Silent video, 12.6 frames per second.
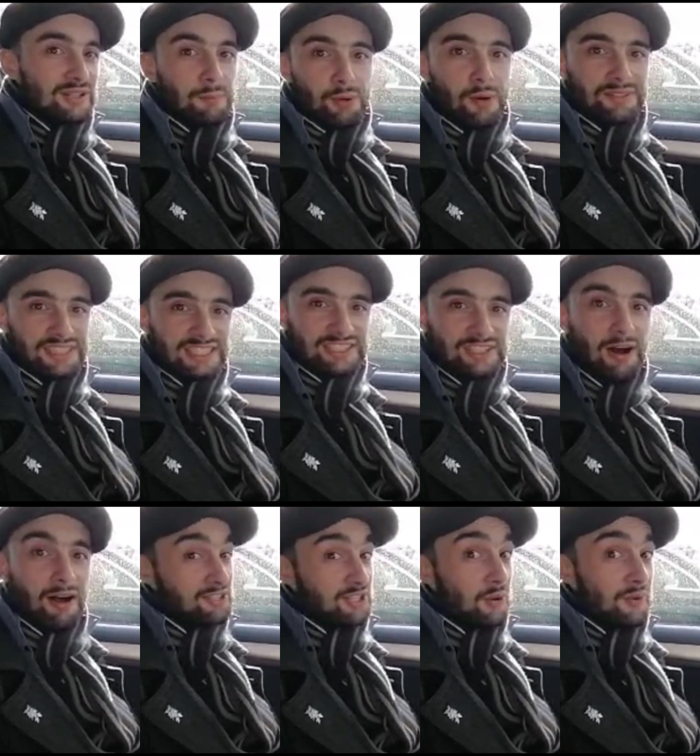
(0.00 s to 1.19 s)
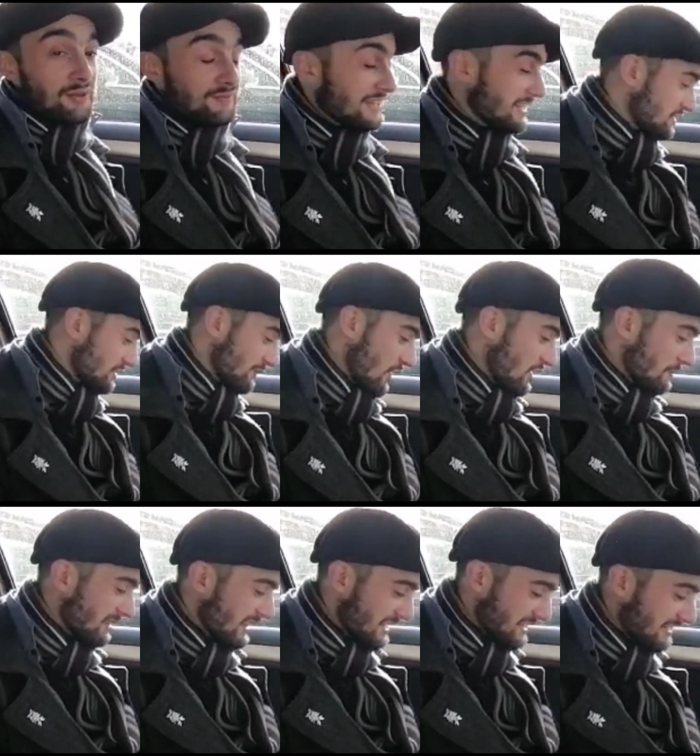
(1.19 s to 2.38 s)
isn't a promising start. Sorry, vegans, you've kind
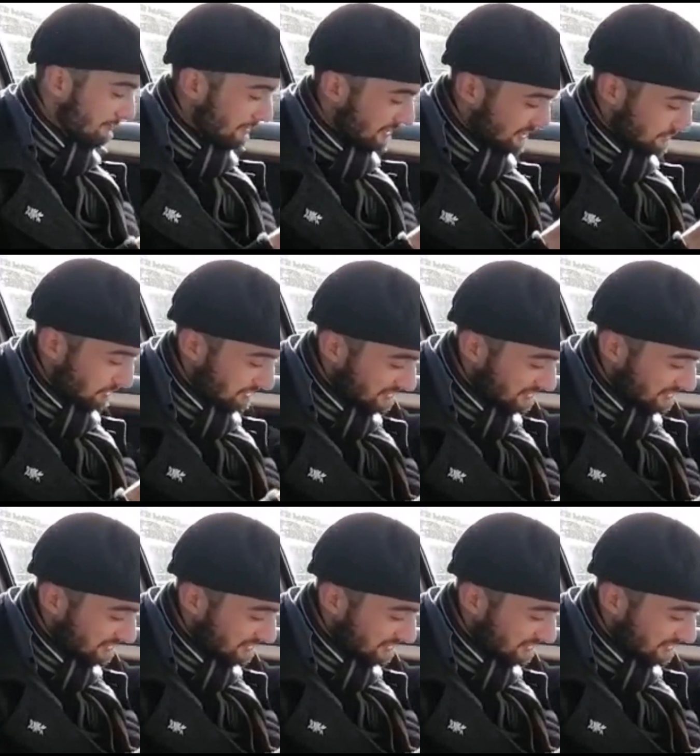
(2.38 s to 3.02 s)
of been let down by this